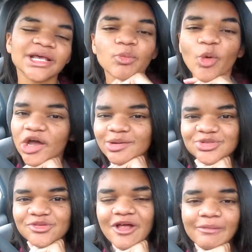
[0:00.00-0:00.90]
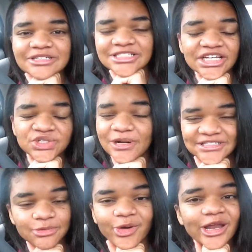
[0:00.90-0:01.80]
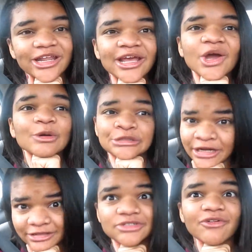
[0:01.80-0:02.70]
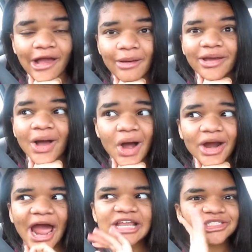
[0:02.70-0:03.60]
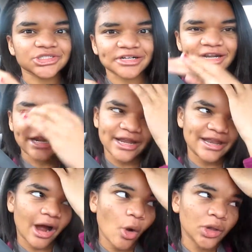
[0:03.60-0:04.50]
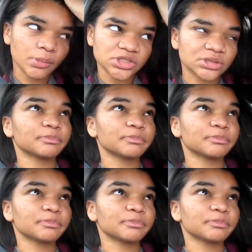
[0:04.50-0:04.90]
and welcome to Vlogmas Day 21. We're starting this vlog out in my car. I just started it and that whole clip was